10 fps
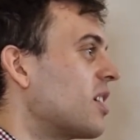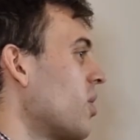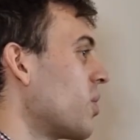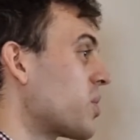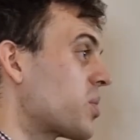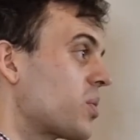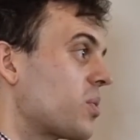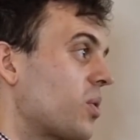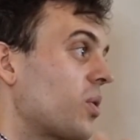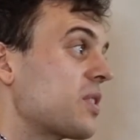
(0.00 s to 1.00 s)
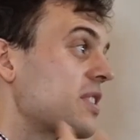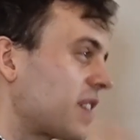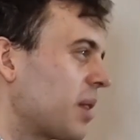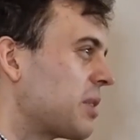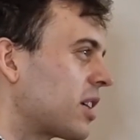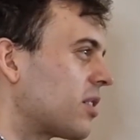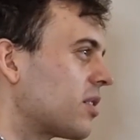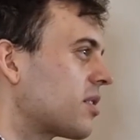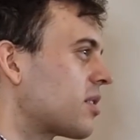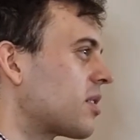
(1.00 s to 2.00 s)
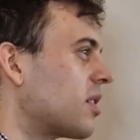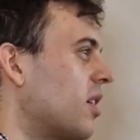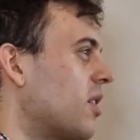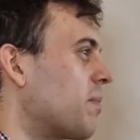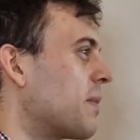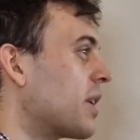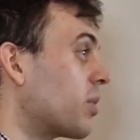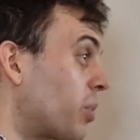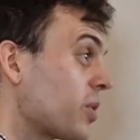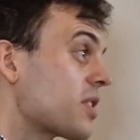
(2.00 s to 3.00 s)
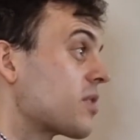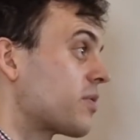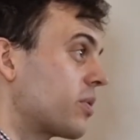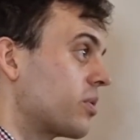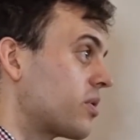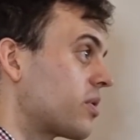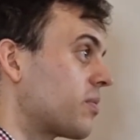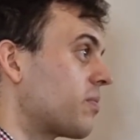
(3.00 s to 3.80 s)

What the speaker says: Also all these chemicals in the processed foods.